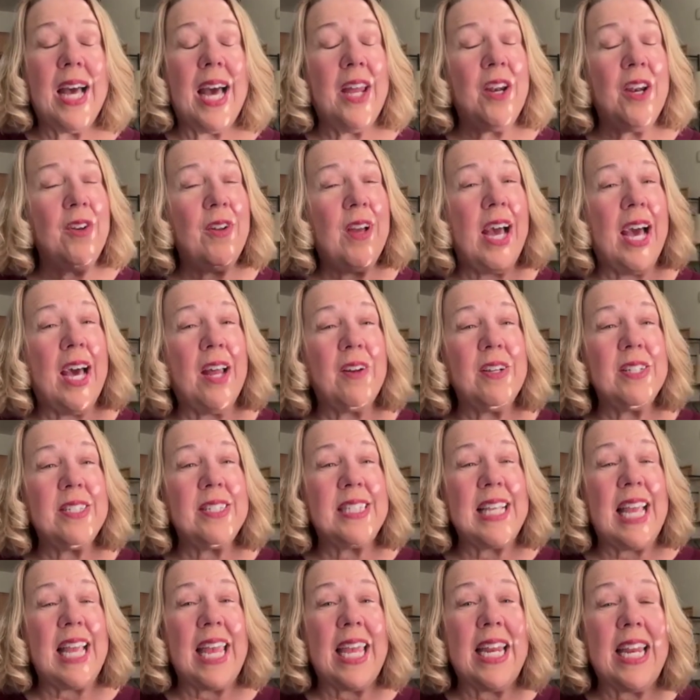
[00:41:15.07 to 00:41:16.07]
I don't know how to
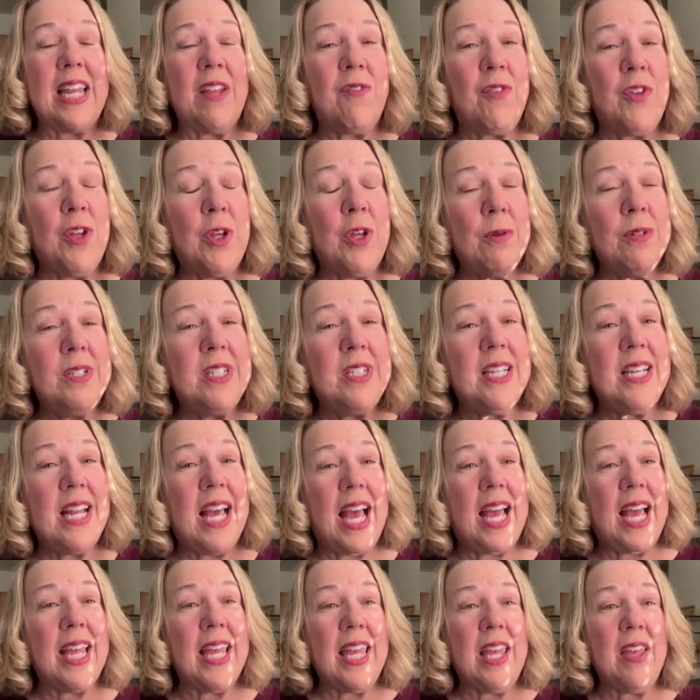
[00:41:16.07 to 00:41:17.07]
say it. If you
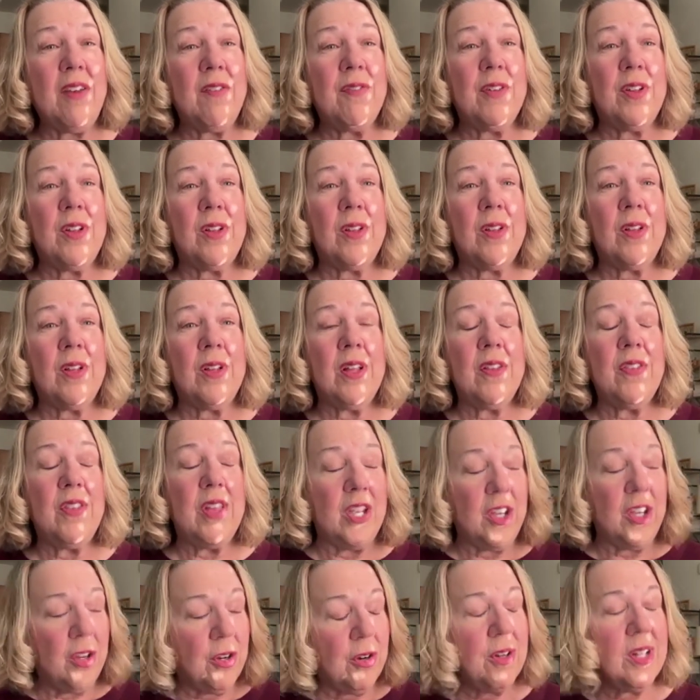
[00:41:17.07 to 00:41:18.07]
deny evil,
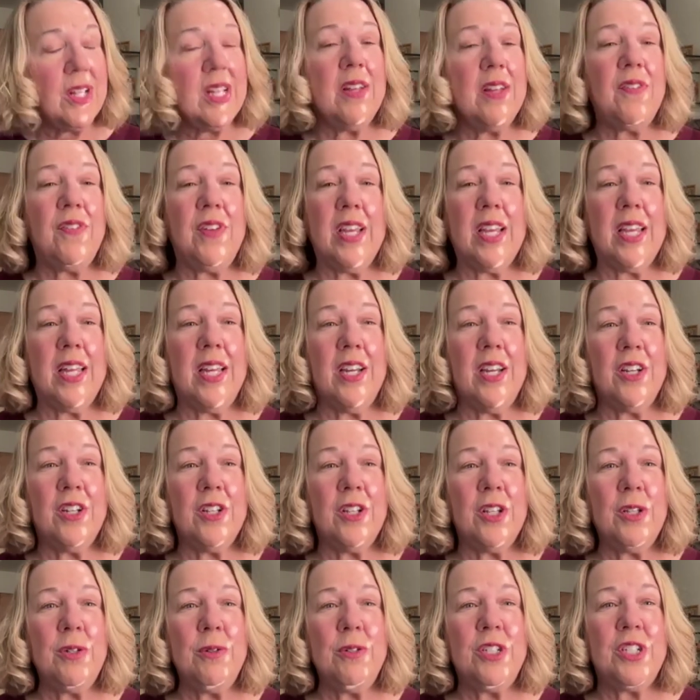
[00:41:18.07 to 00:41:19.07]
then you're living in an
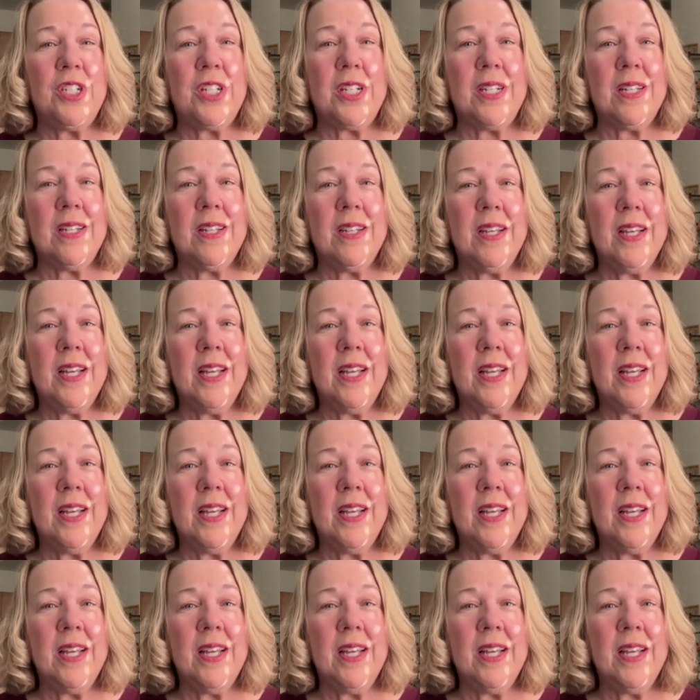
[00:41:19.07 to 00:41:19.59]
illusion.